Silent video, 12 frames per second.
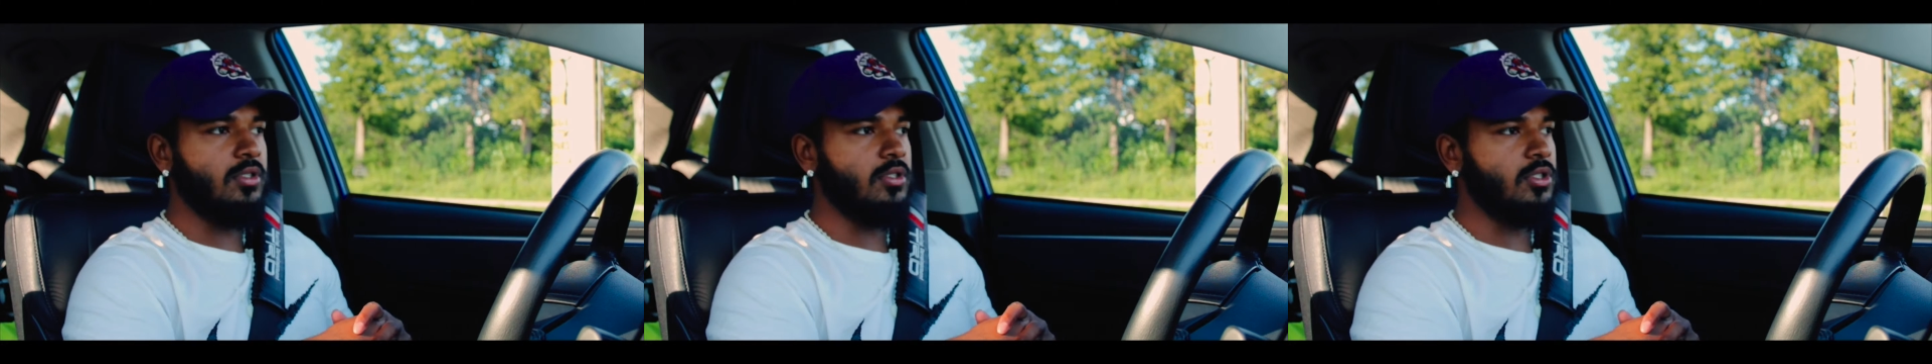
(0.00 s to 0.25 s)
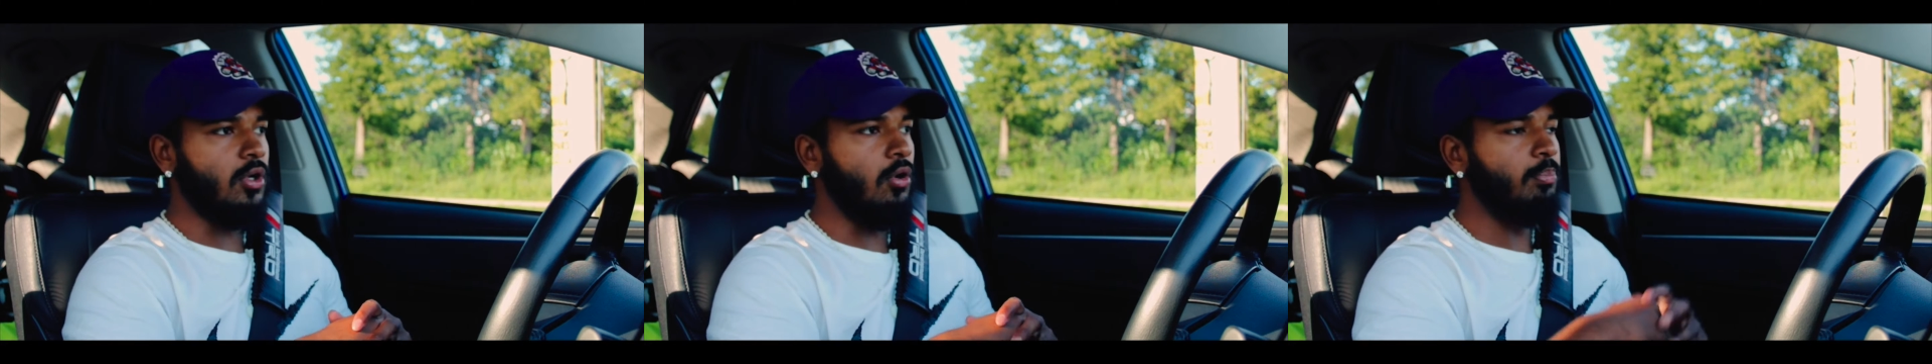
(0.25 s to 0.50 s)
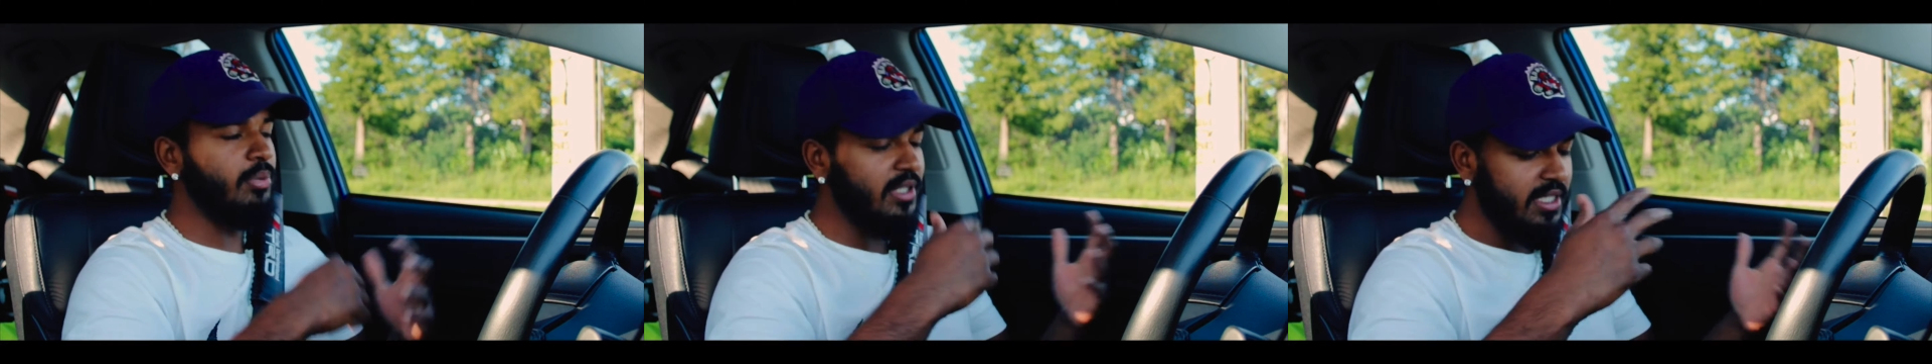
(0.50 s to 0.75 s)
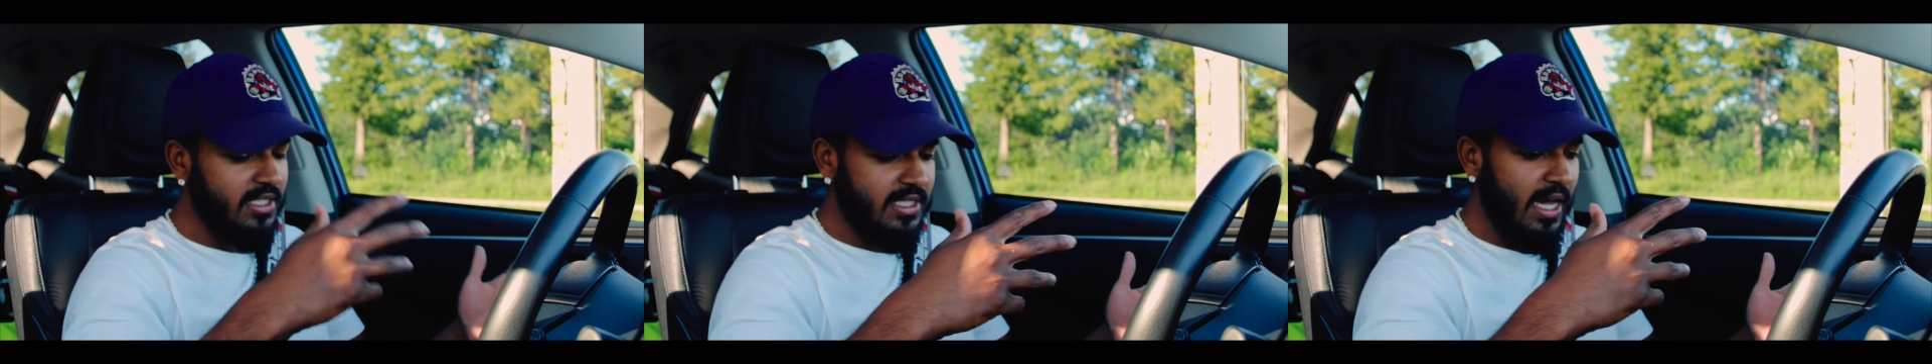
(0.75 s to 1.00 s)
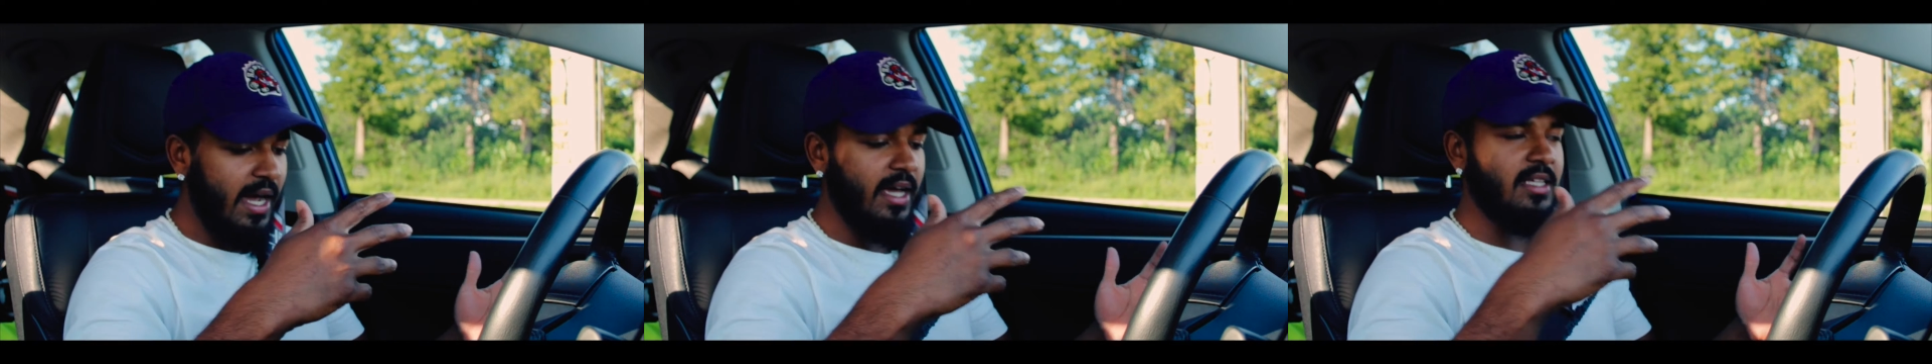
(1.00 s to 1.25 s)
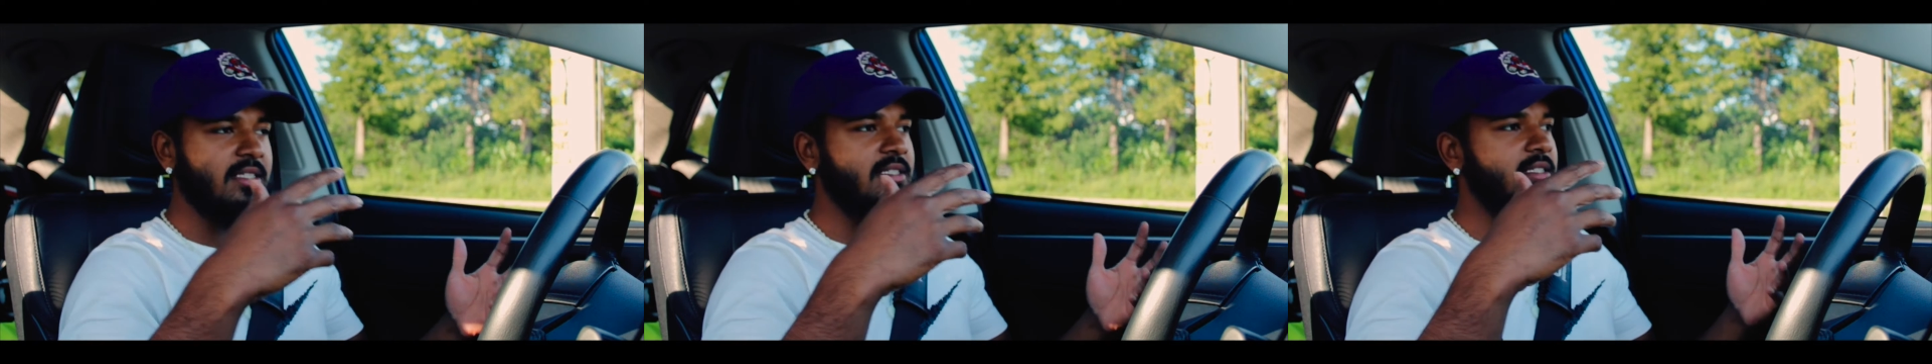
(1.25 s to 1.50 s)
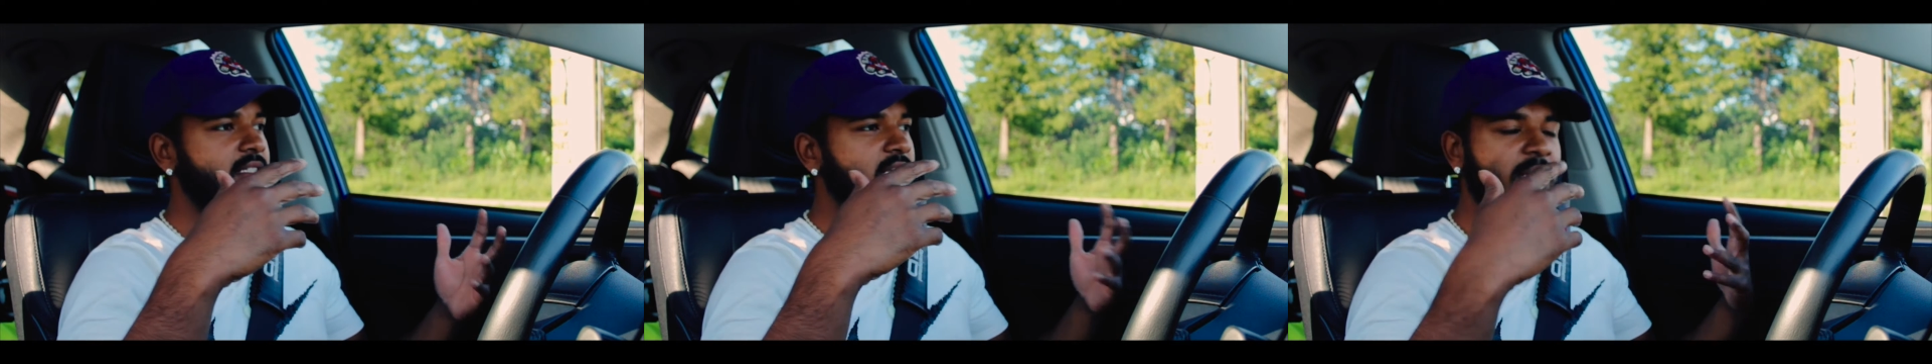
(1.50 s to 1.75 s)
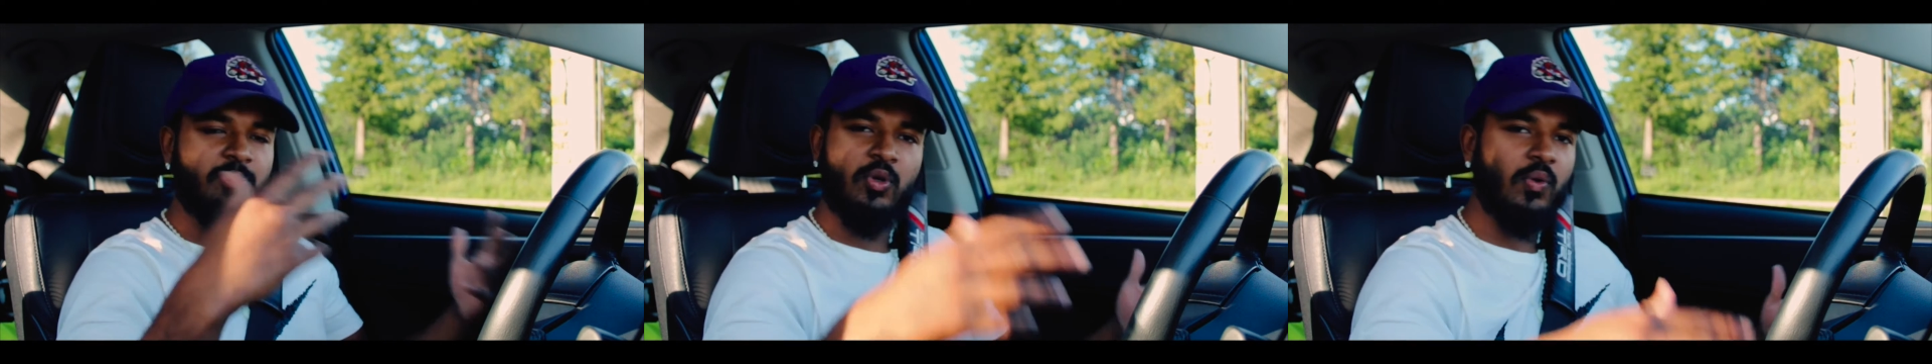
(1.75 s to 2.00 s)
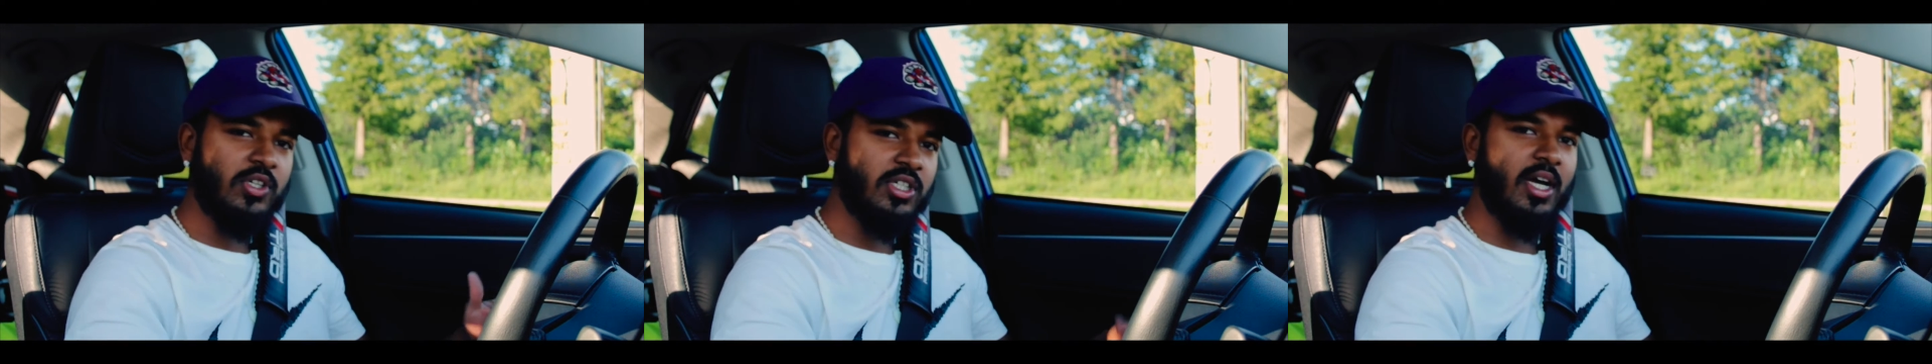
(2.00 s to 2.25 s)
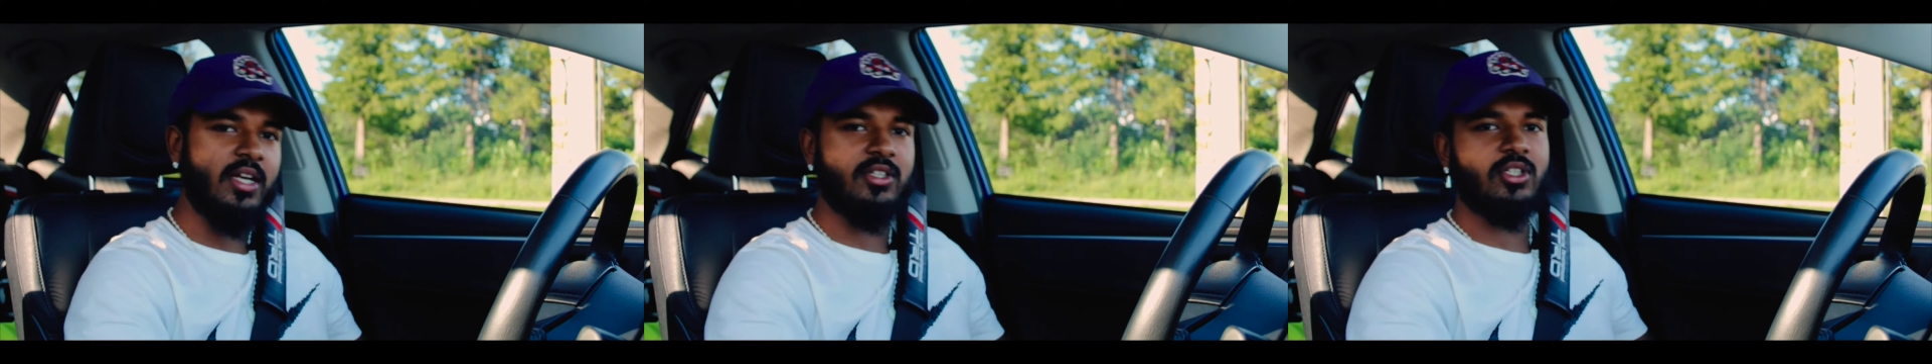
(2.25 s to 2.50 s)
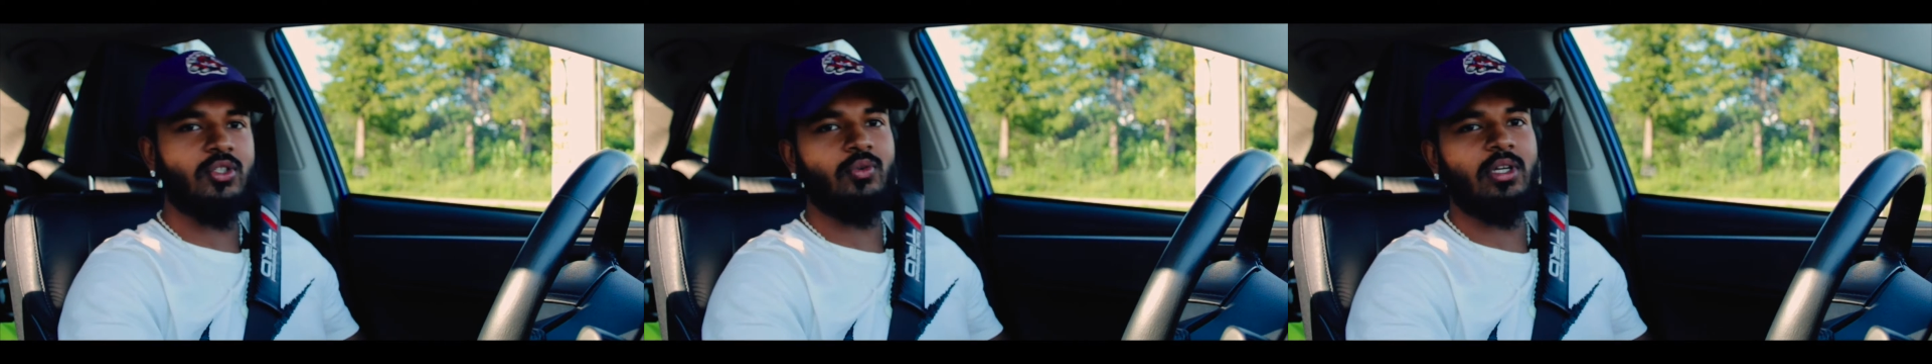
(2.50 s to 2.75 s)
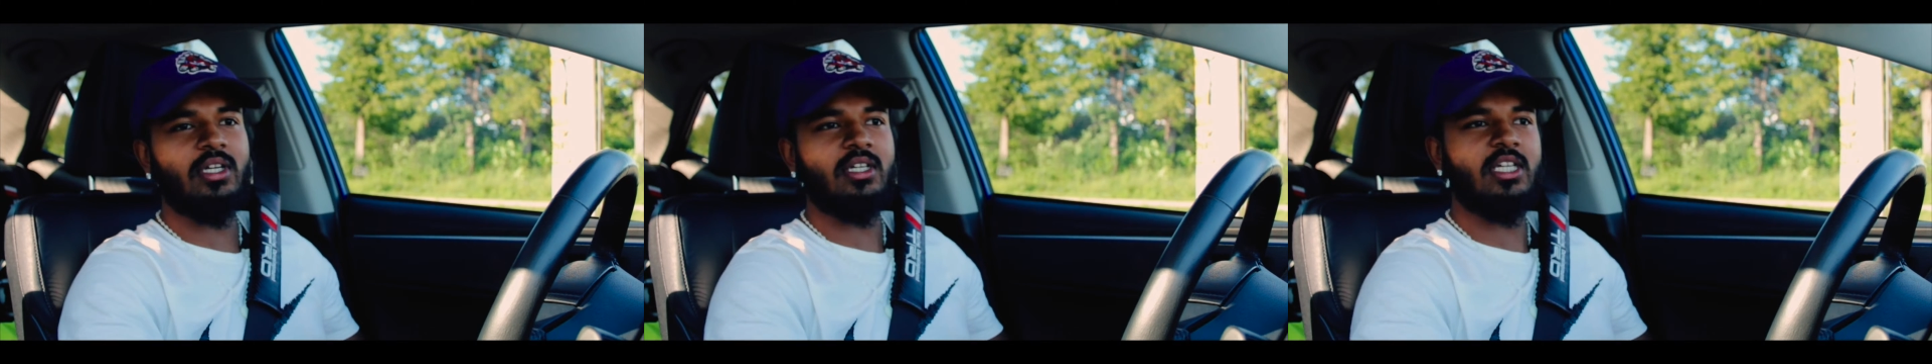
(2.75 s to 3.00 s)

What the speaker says: So please guys, keep doing what you guys are doing.